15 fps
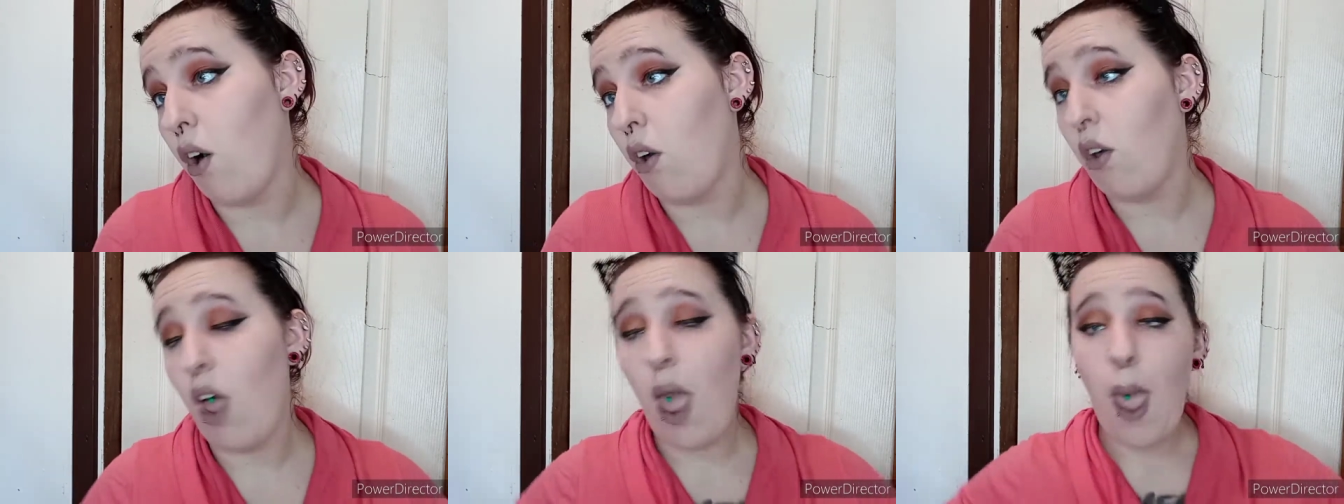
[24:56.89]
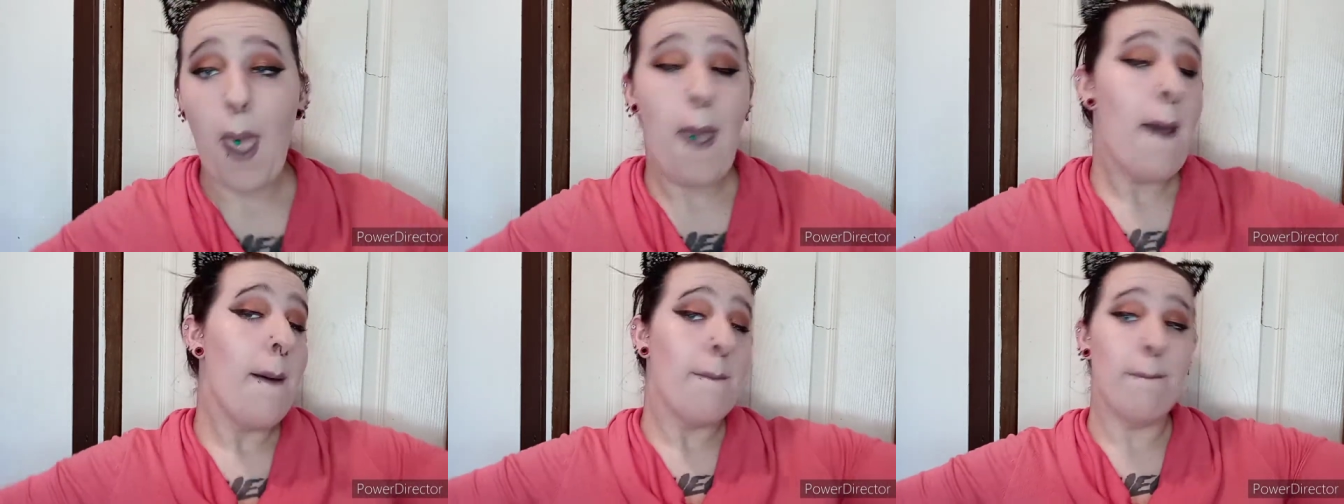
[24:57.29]
makeup
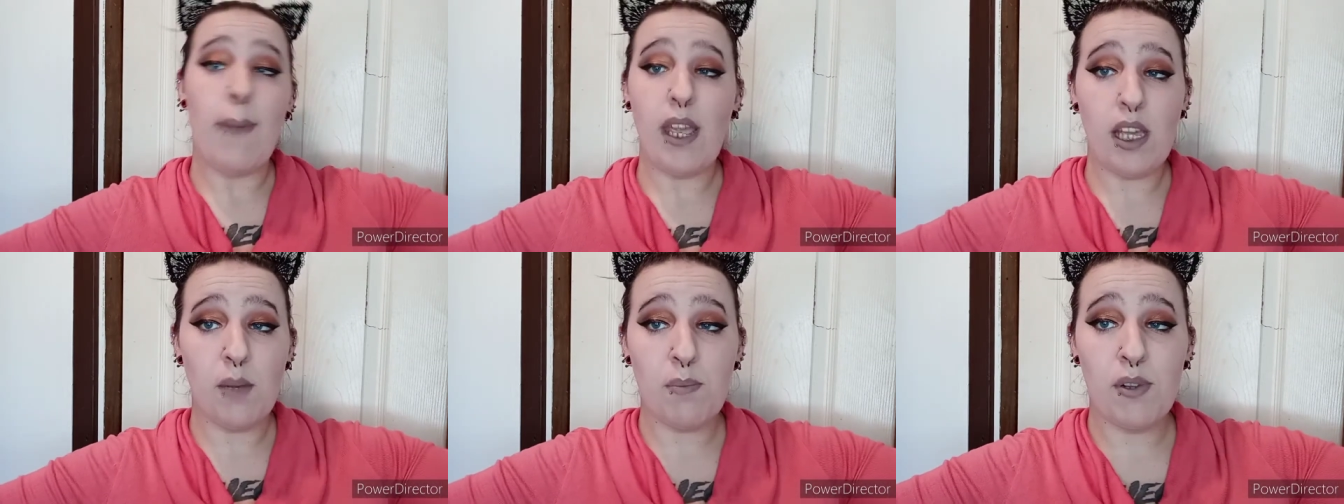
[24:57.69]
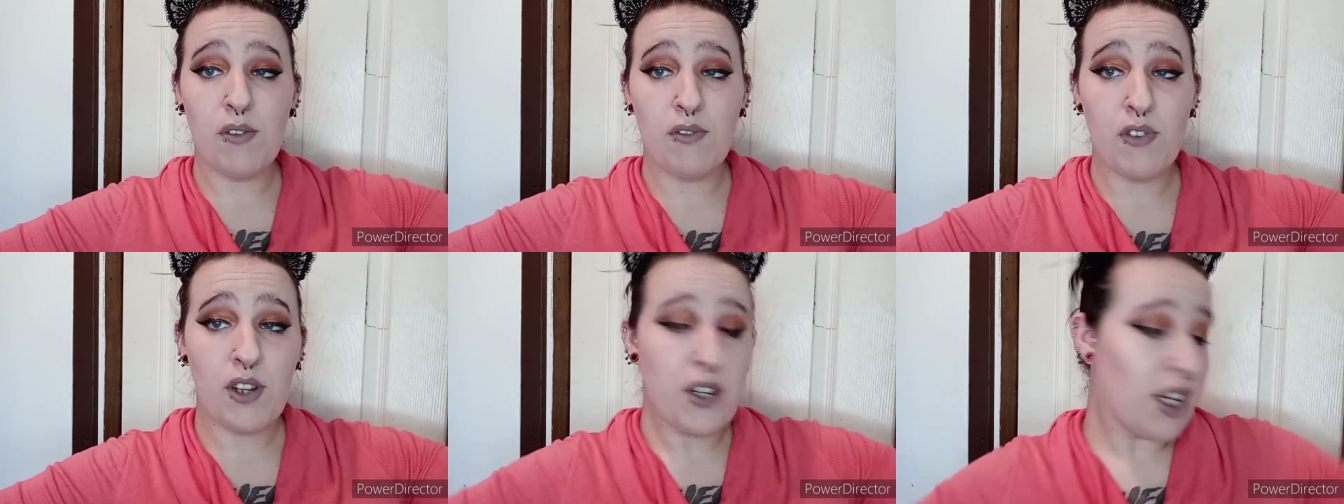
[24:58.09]
look for you guys
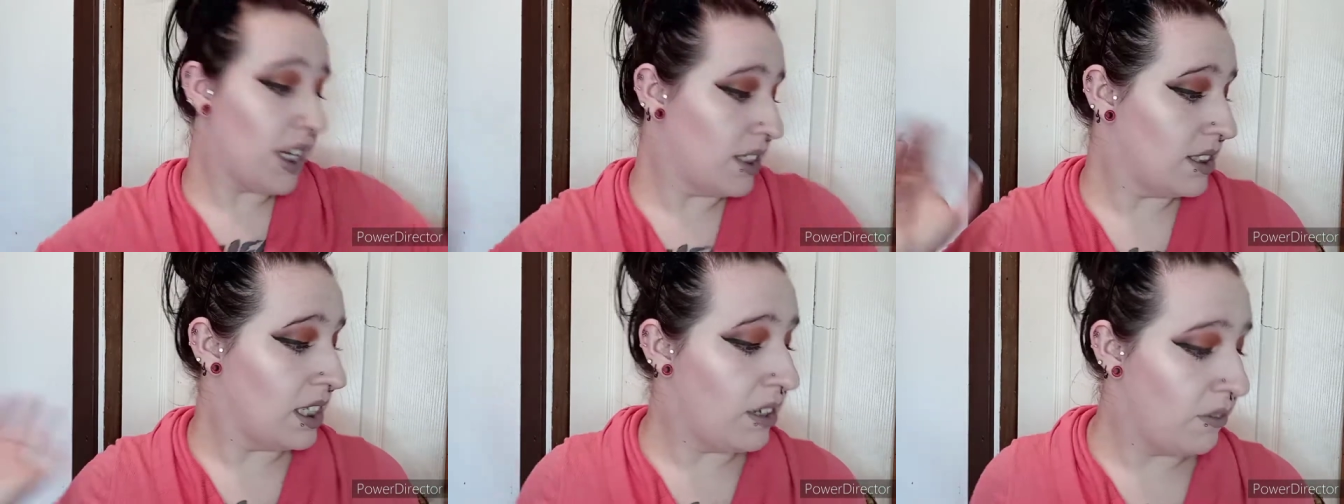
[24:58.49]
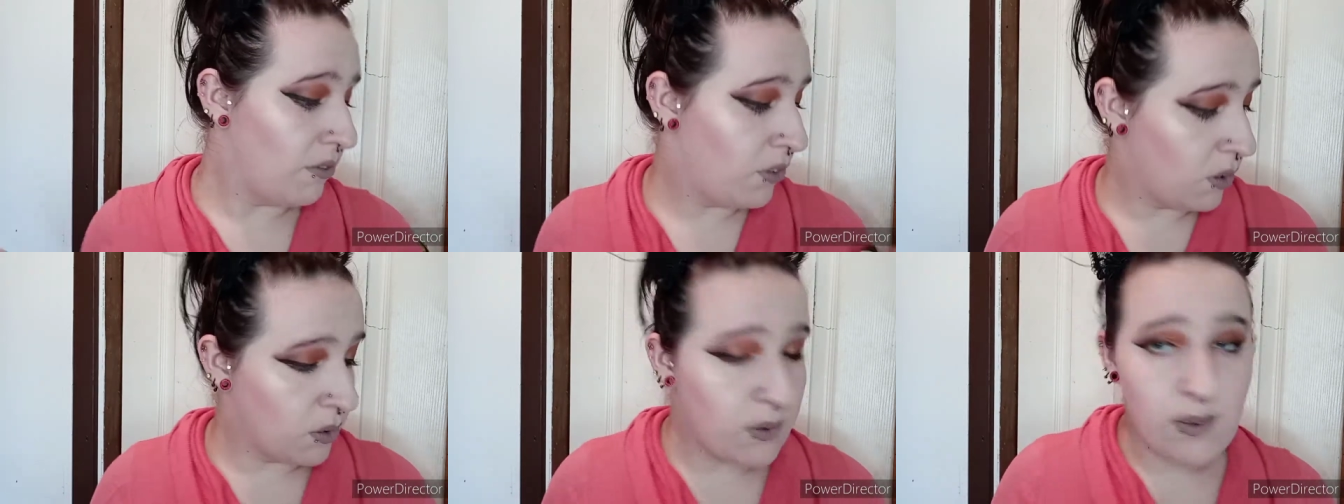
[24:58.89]
in full
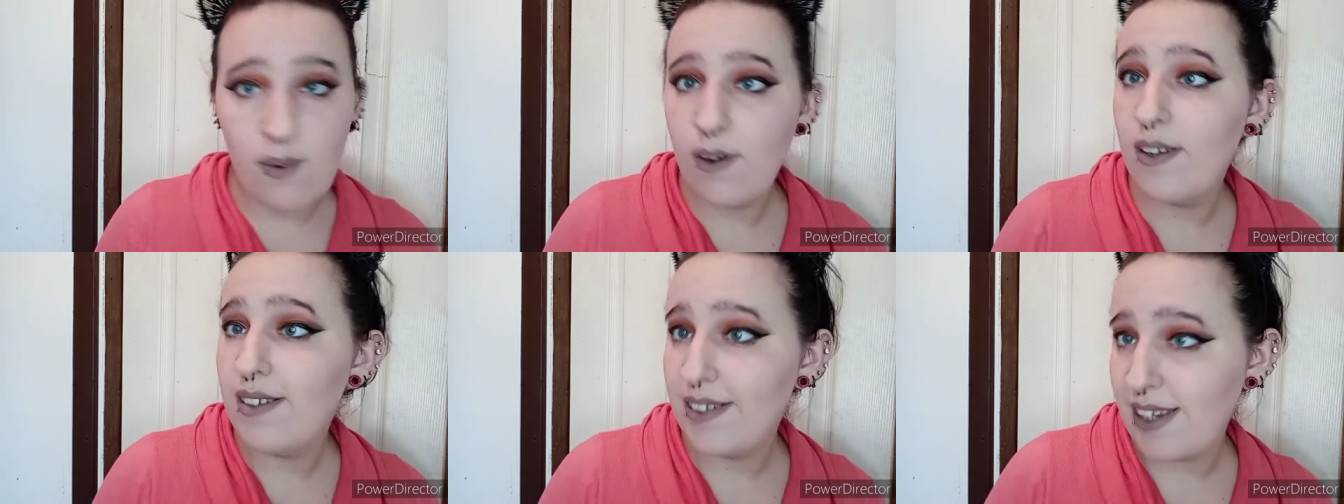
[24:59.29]
detail.